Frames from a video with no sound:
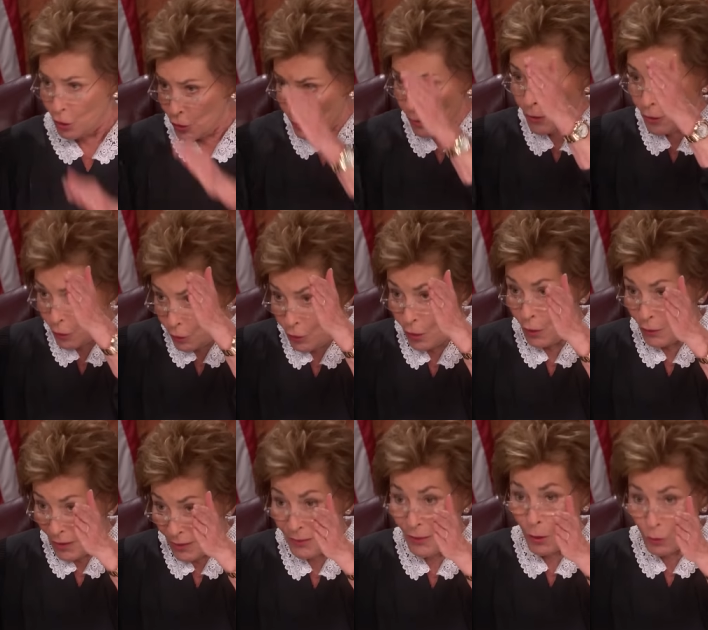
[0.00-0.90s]
you, you
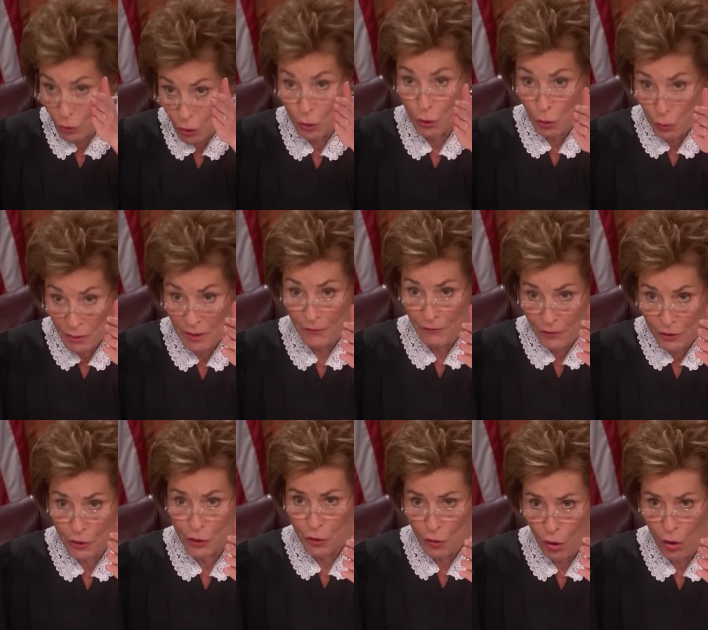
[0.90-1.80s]
know that those are two
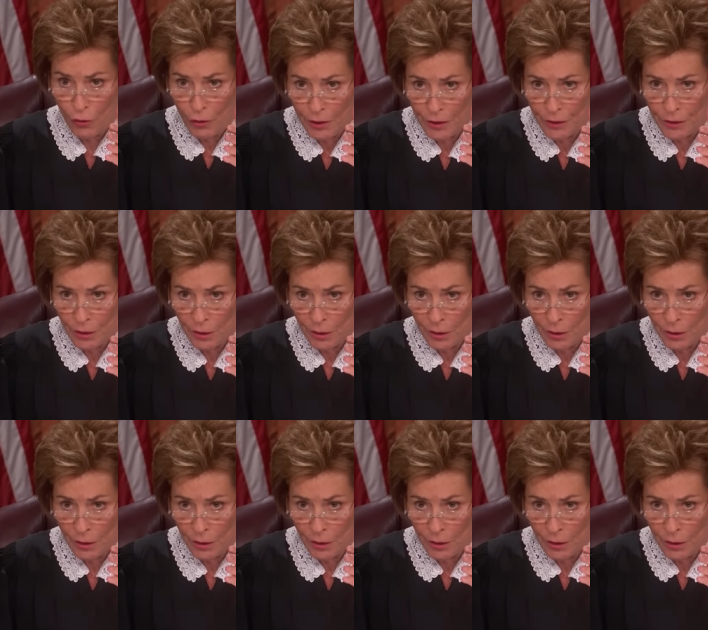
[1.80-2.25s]
different stories?